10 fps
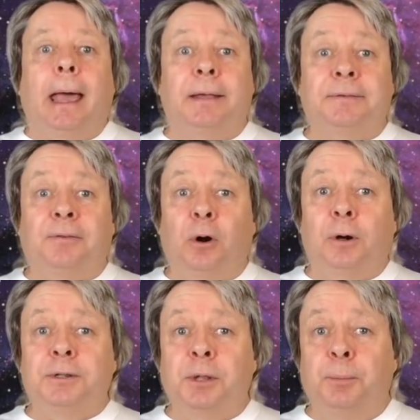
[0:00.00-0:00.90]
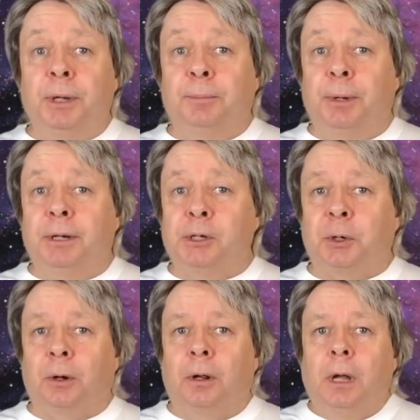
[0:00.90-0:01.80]
as far as the big
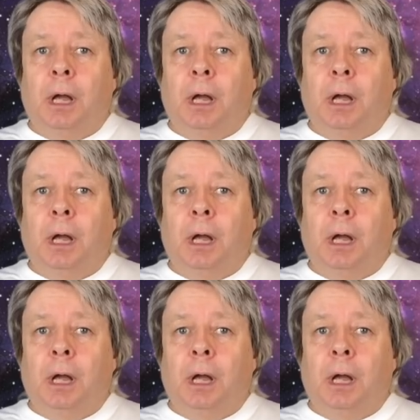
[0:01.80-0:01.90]
picture.